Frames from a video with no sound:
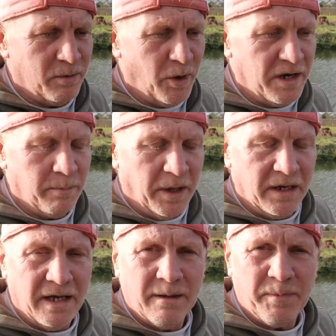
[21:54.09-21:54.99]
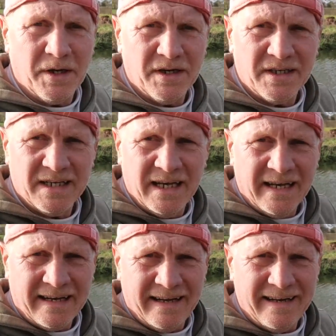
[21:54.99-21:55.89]
the winter being here, but
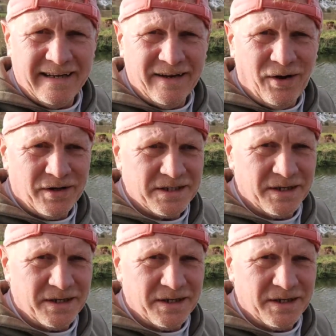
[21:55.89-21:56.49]
clearly not.